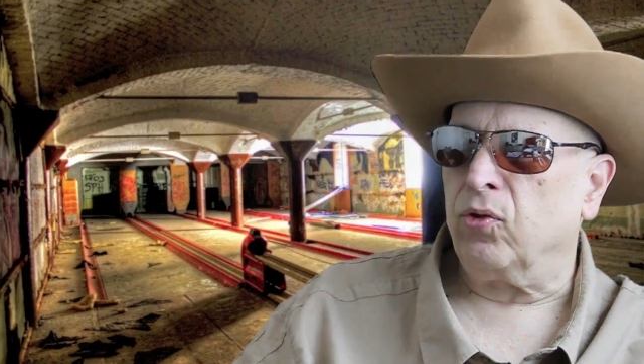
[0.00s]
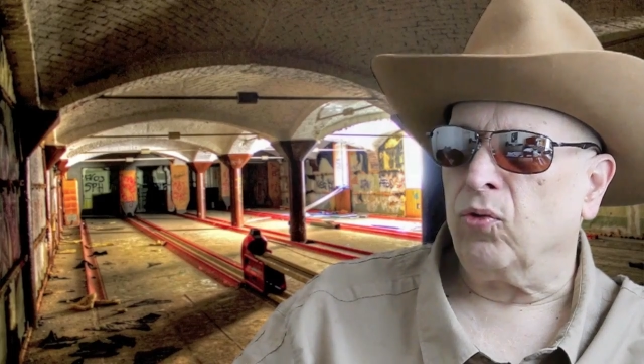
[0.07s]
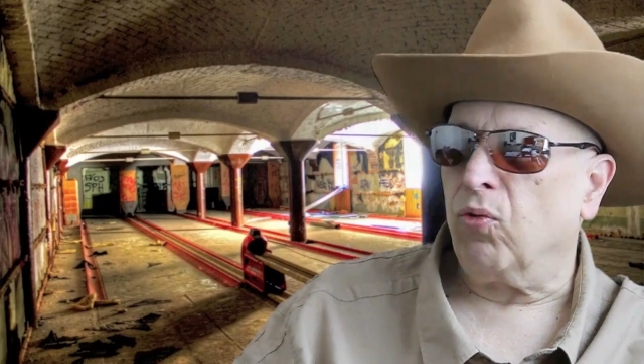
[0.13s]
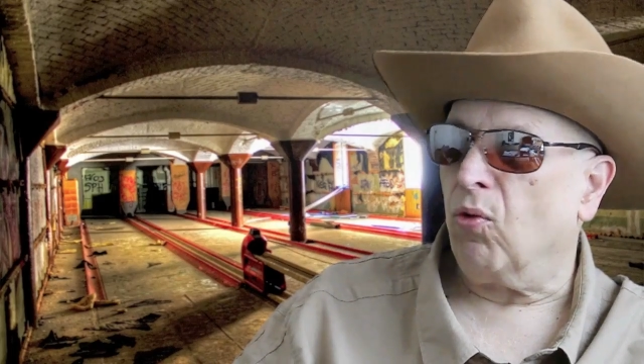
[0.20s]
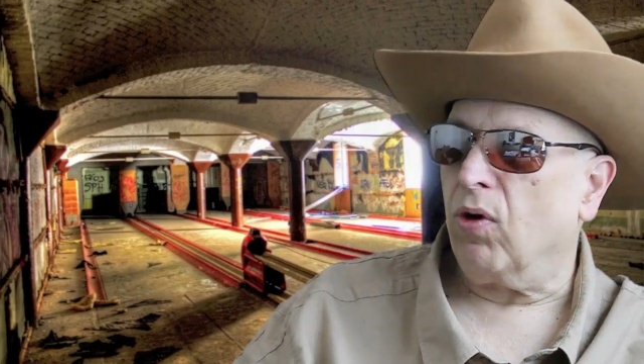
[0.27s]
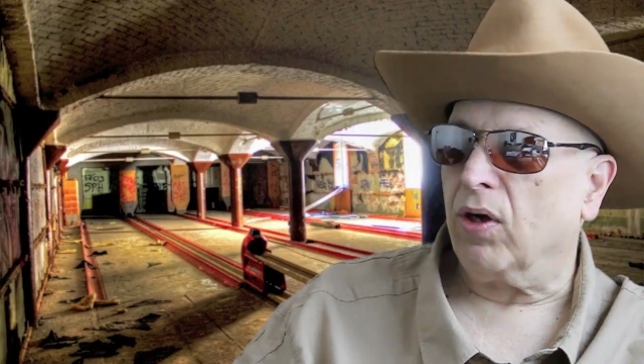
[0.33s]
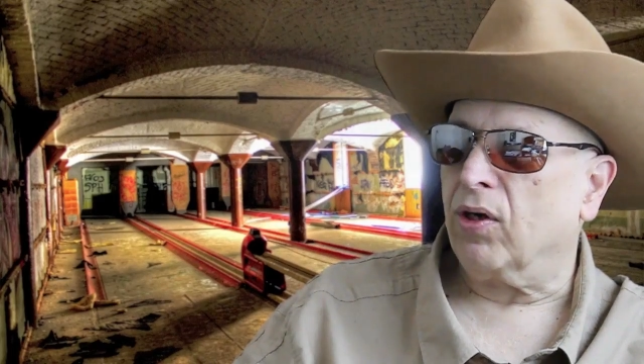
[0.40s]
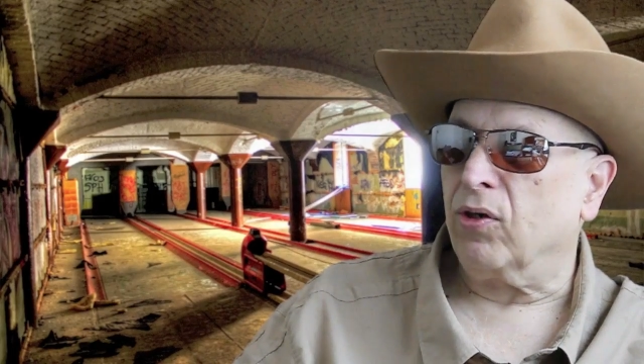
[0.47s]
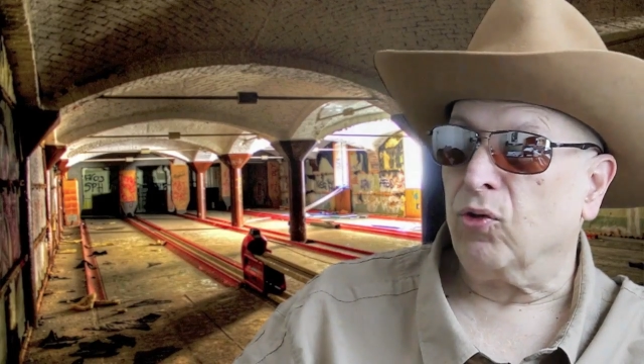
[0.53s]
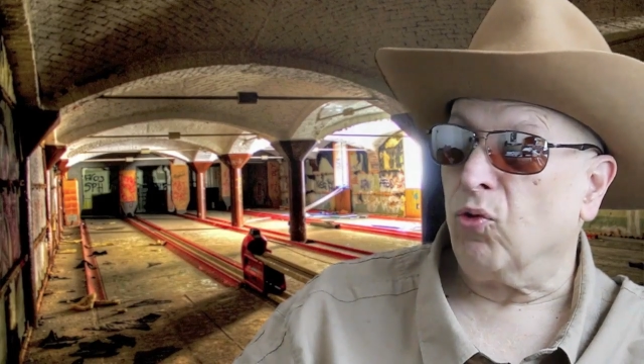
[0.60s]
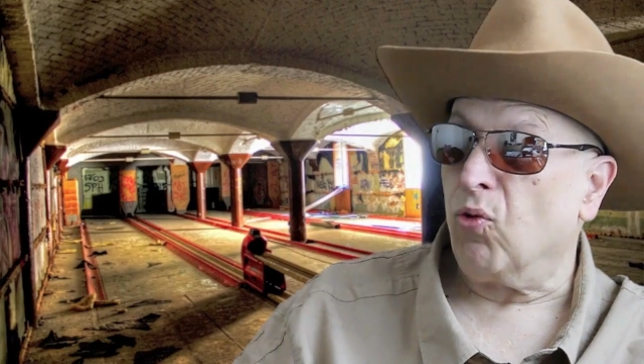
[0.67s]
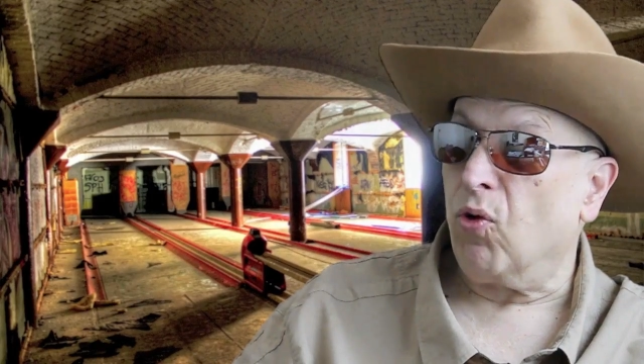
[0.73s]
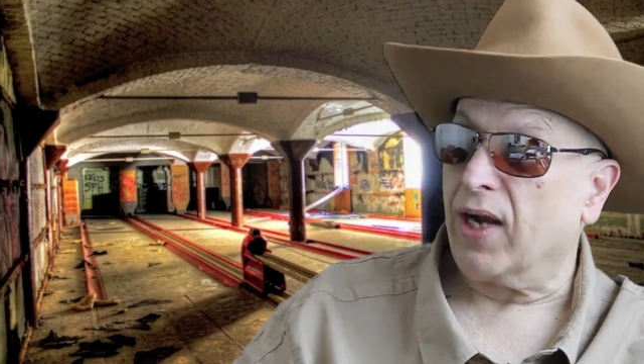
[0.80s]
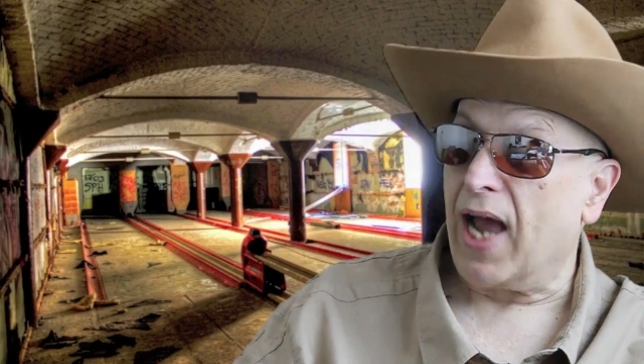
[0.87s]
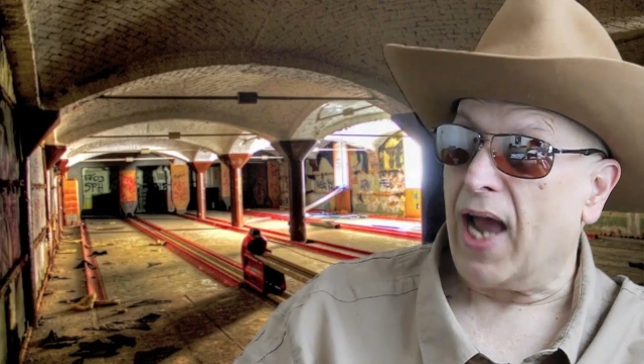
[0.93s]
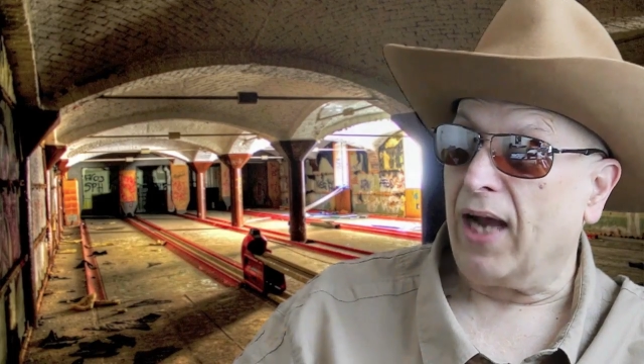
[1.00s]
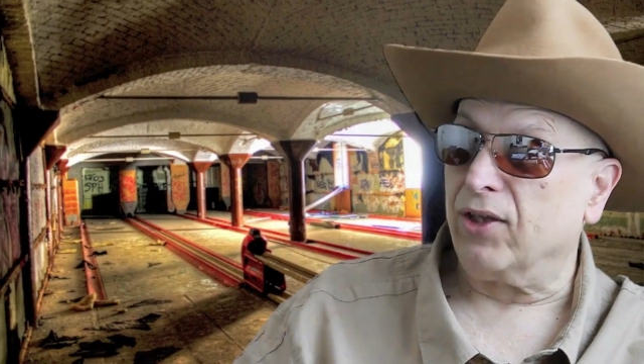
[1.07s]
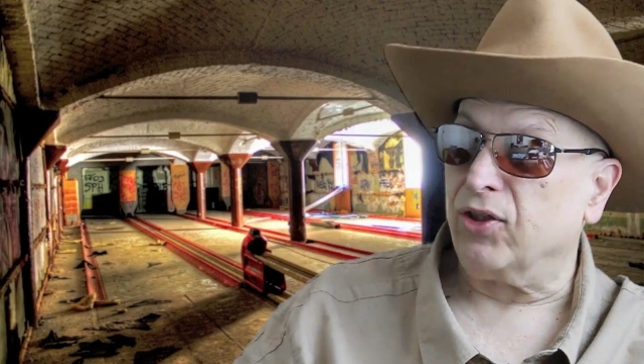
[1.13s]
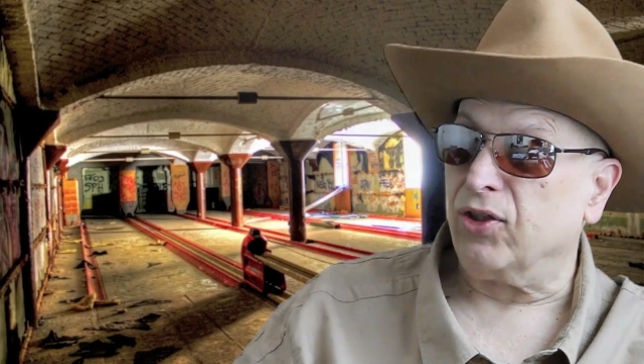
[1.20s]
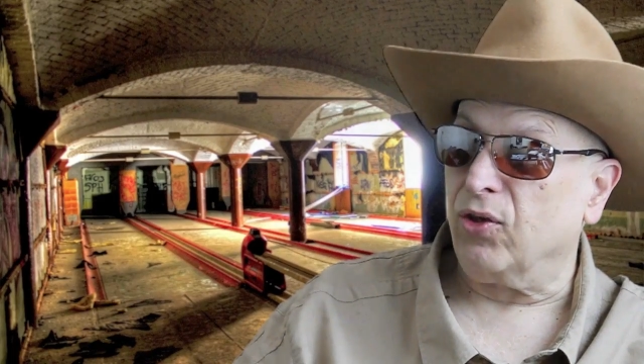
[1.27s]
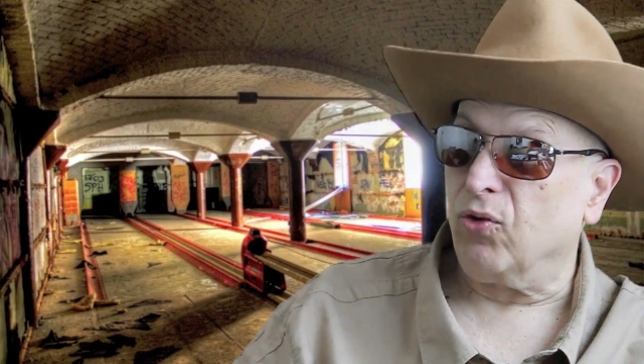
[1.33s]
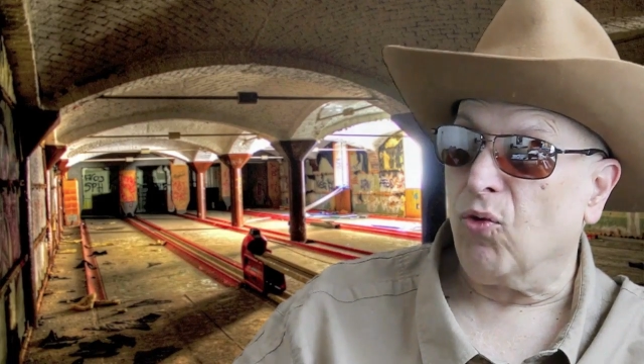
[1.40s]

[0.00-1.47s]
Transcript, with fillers: talk action,